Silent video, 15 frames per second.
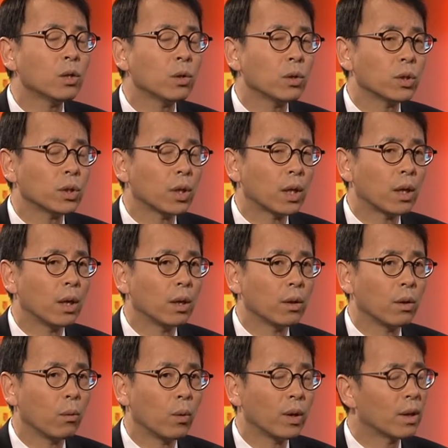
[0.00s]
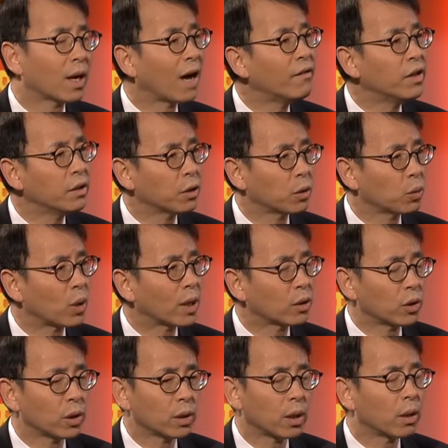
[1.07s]
issue is that with the government
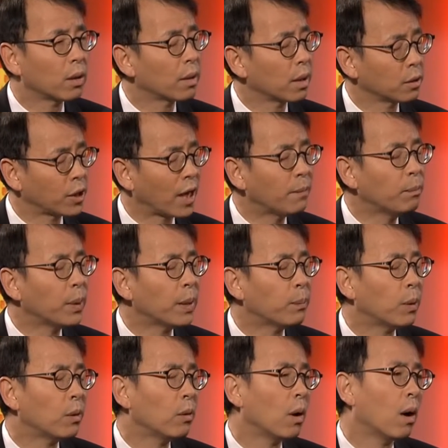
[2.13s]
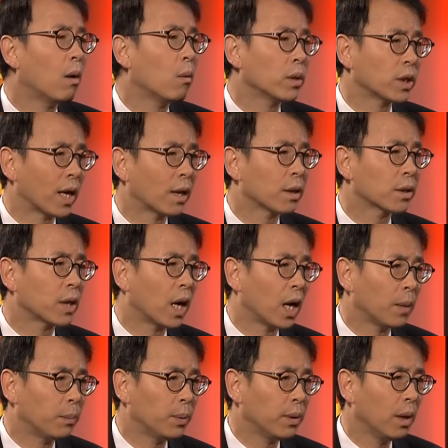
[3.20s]
structure, the same people always at the
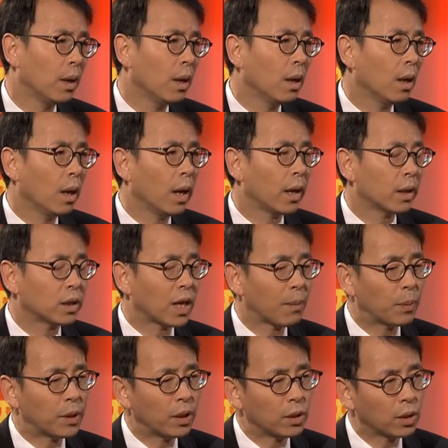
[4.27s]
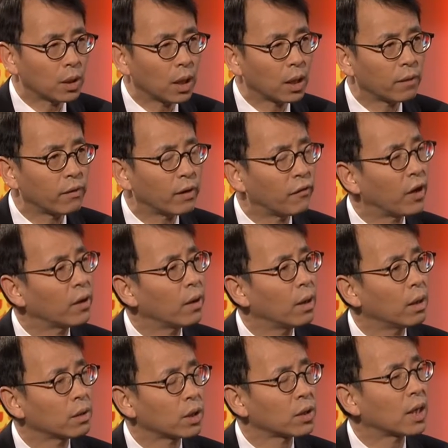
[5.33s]
top. And the Japanese kind of
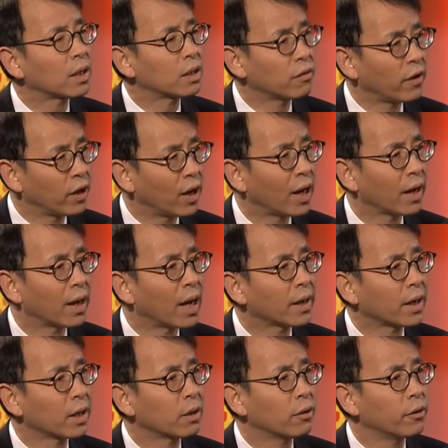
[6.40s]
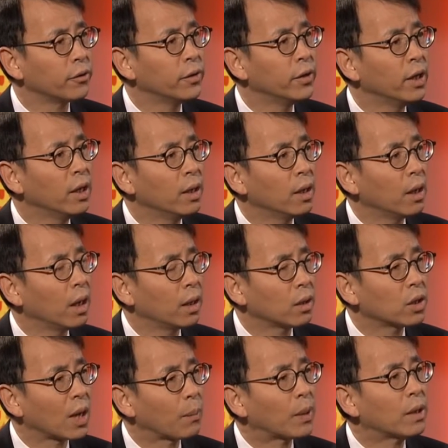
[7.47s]
society is very hierarchical. And
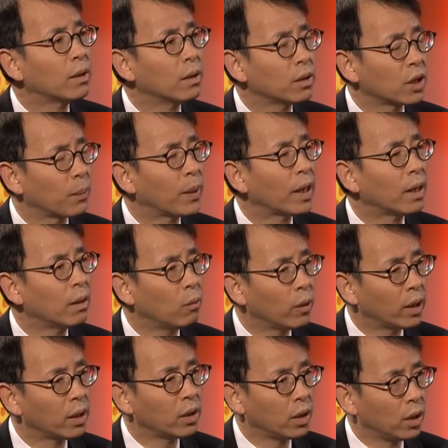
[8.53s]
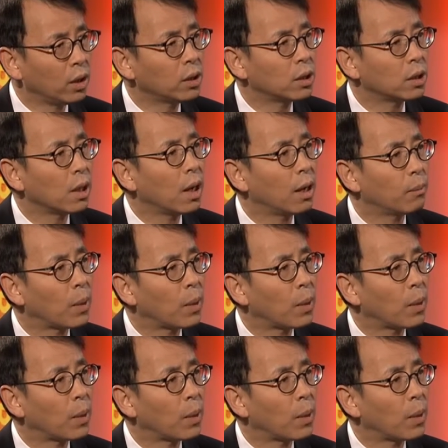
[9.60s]
Japan really needs a